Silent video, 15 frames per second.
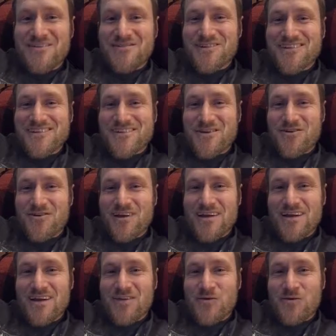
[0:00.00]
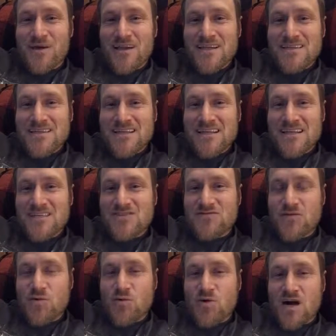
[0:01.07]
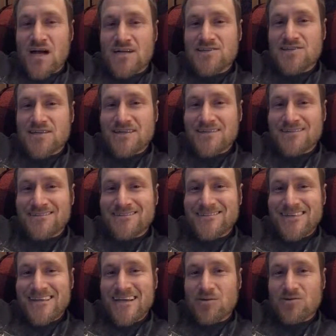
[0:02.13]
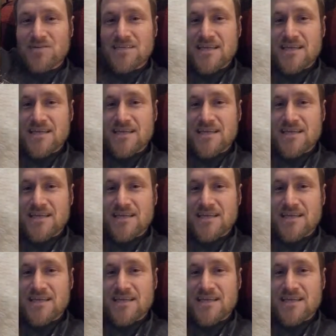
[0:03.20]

you enjoy. Otherwise, thanks for watching. Take care. We'll